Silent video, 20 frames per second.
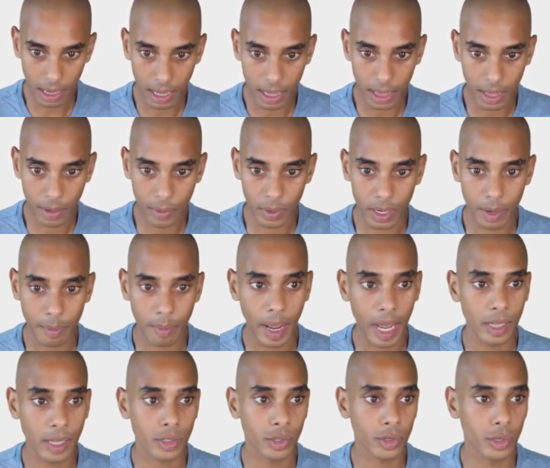And then we're going to
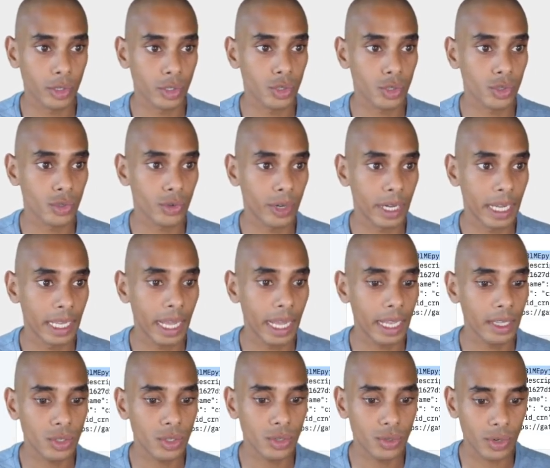pass through a string, and
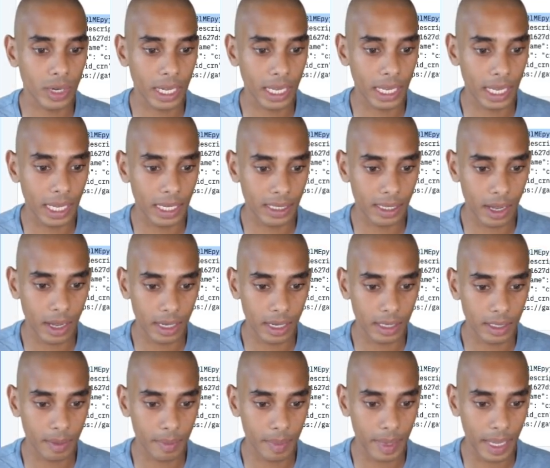that string is
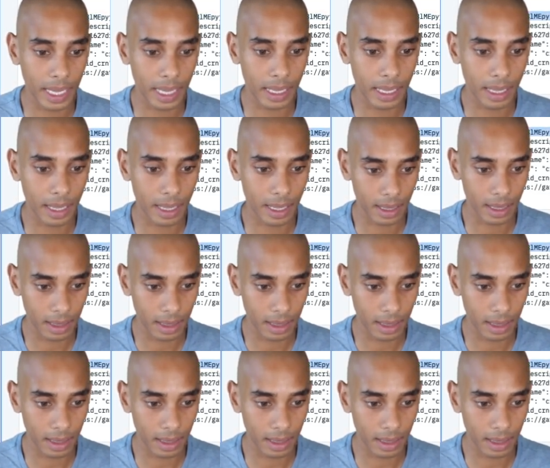going to be